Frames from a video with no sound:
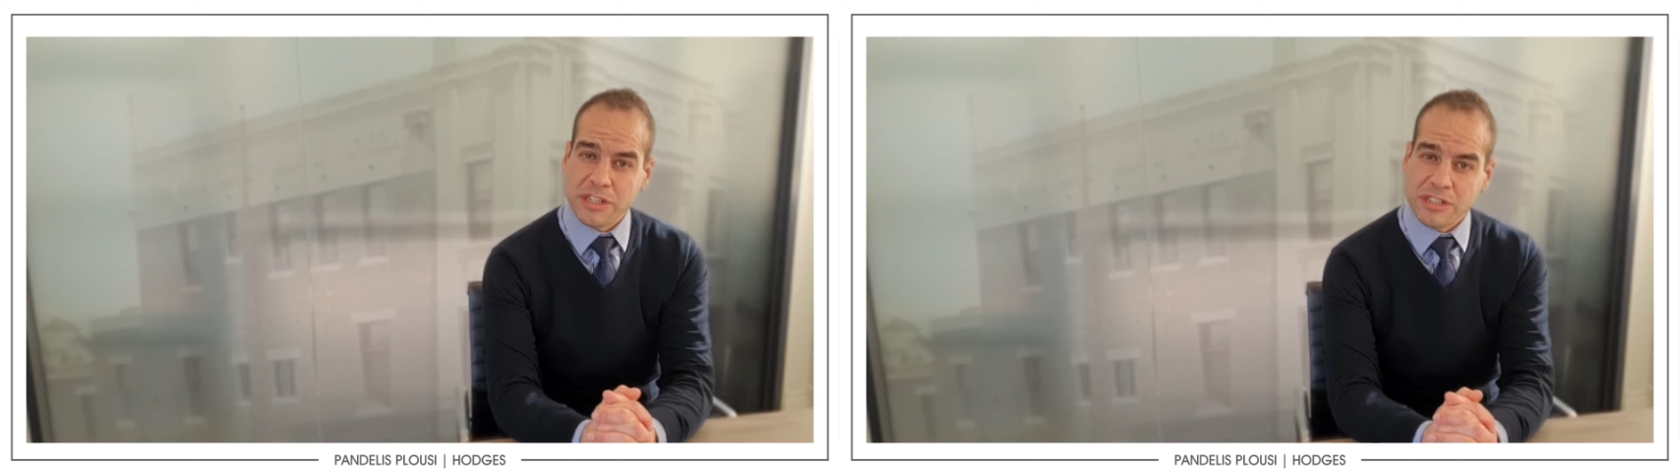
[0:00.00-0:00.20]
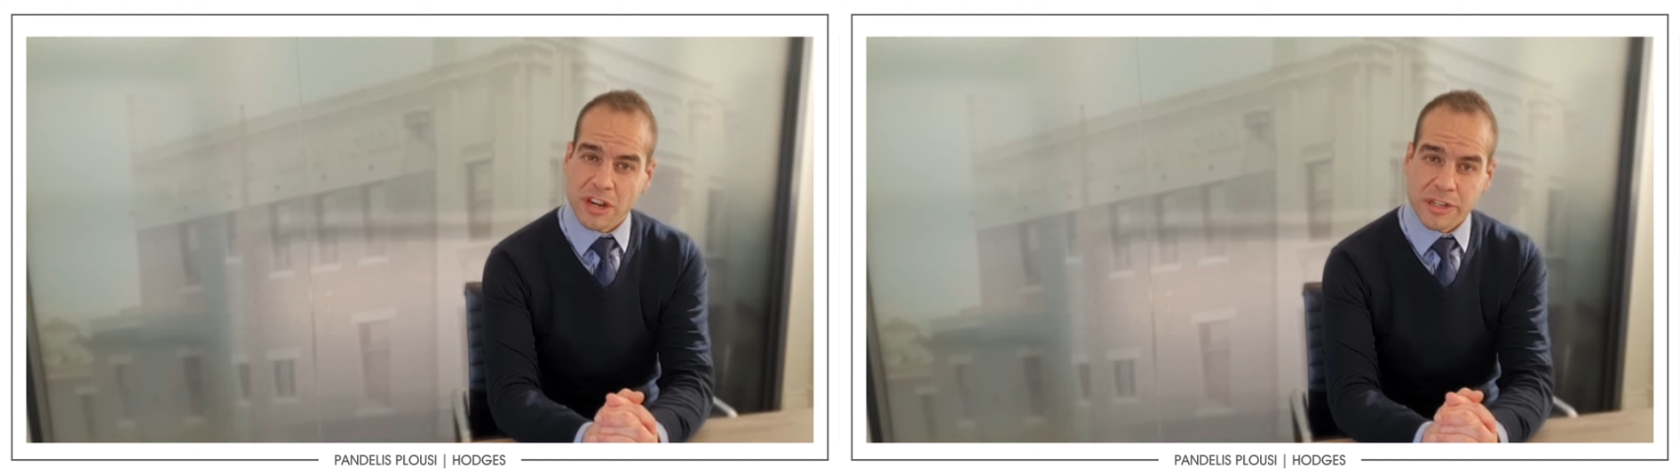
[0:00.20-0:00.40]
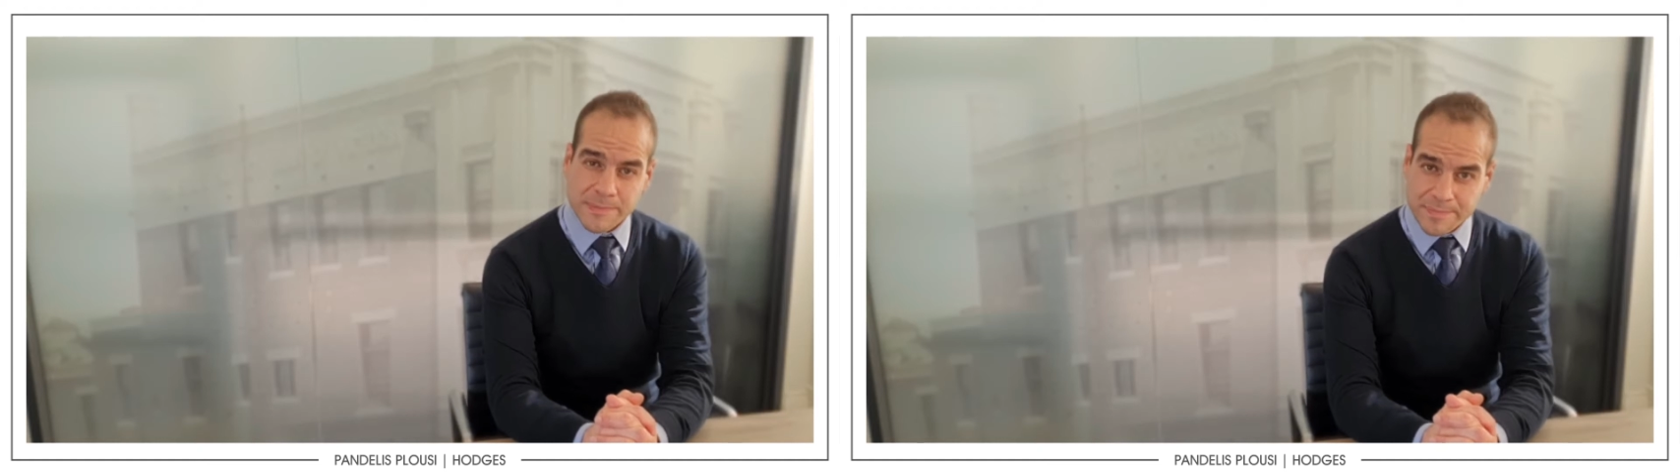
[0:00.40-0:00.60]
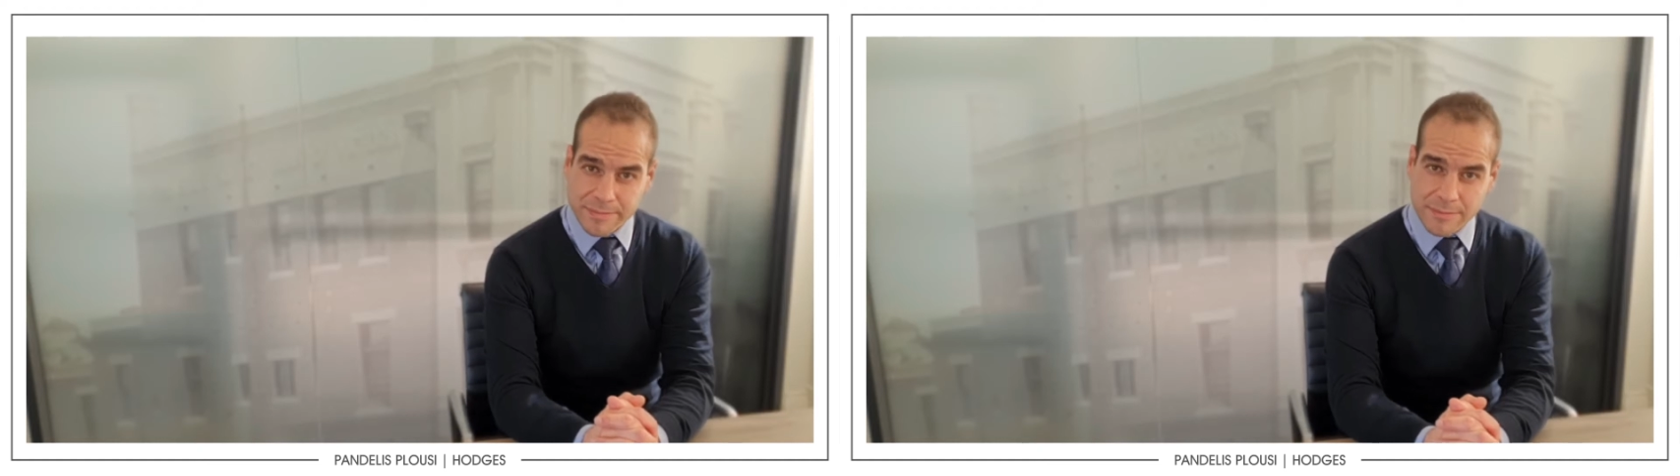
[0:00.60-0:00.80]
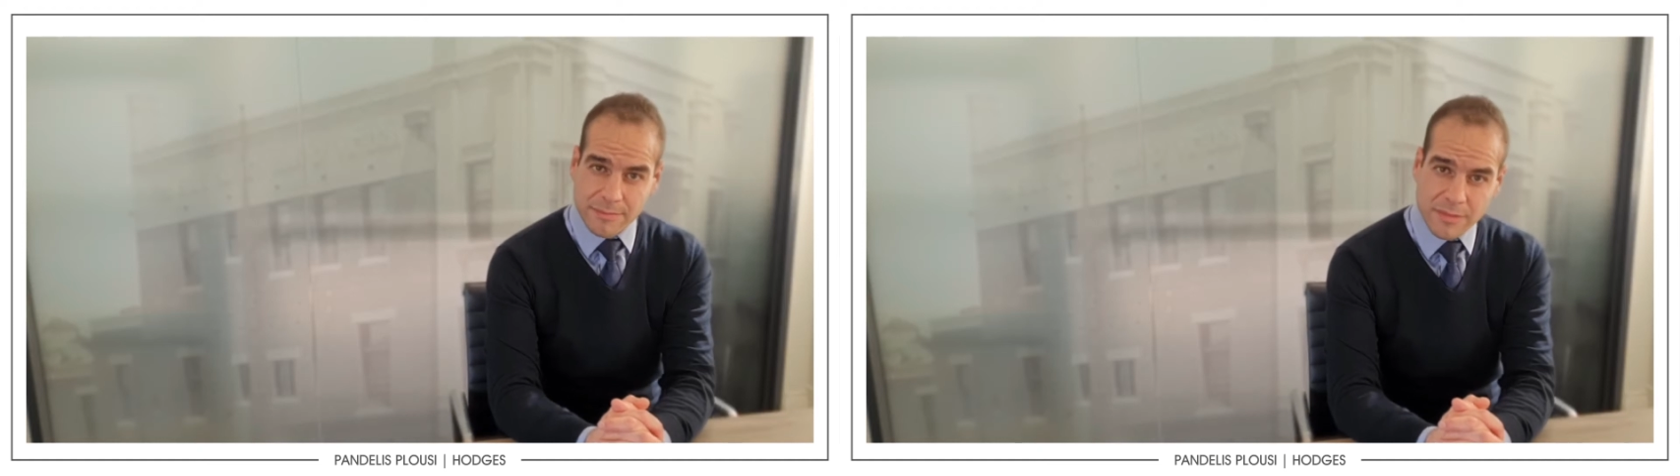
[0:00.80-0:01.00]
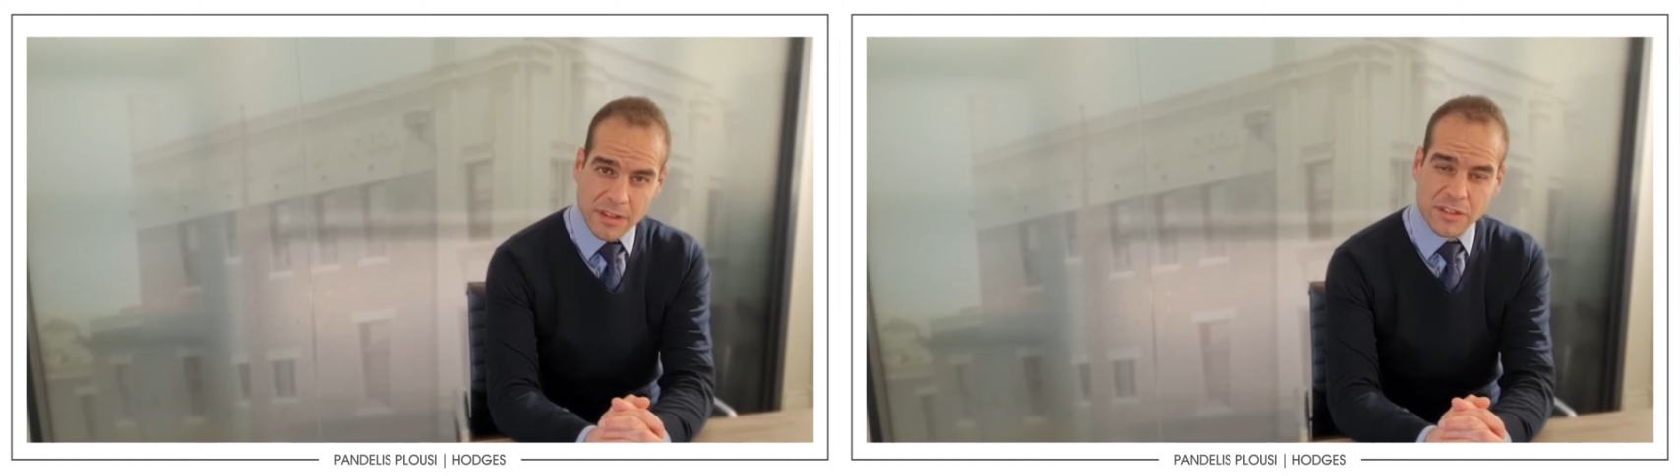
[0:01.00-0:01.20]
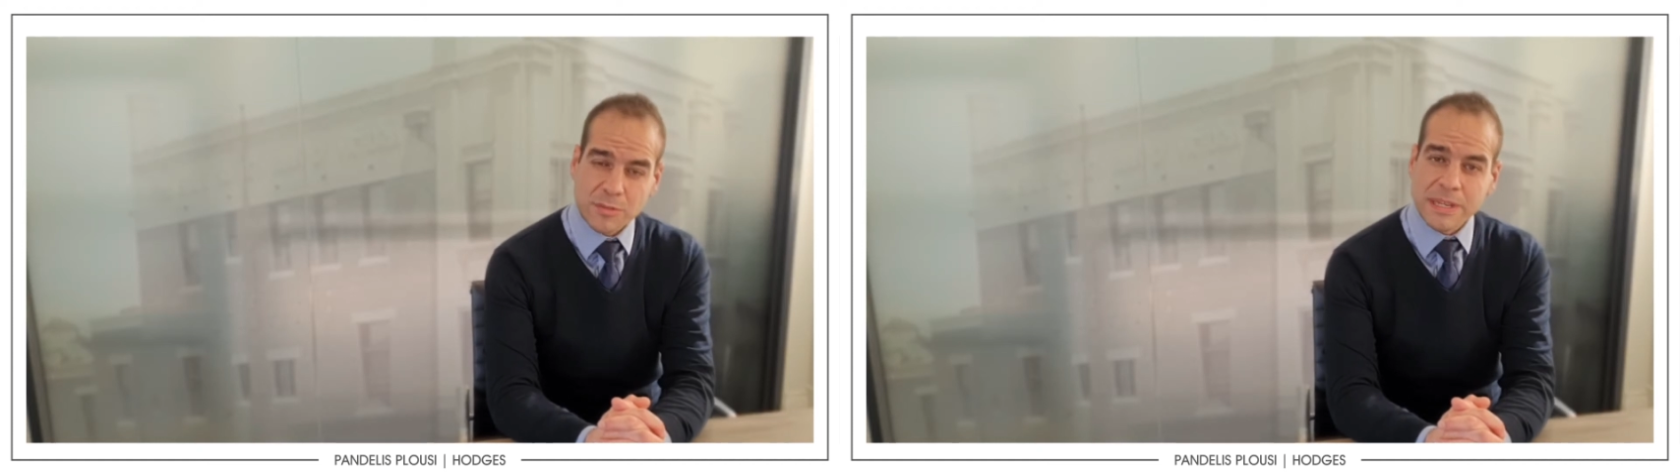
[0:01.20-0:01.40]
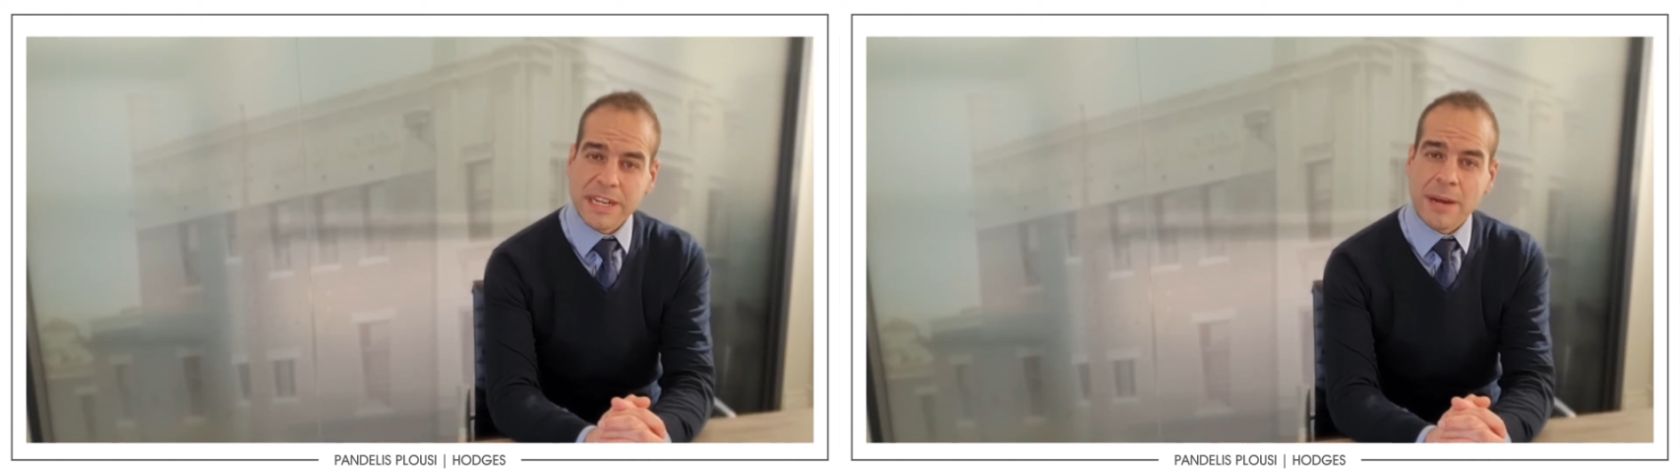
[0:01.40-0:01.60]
So there'll be a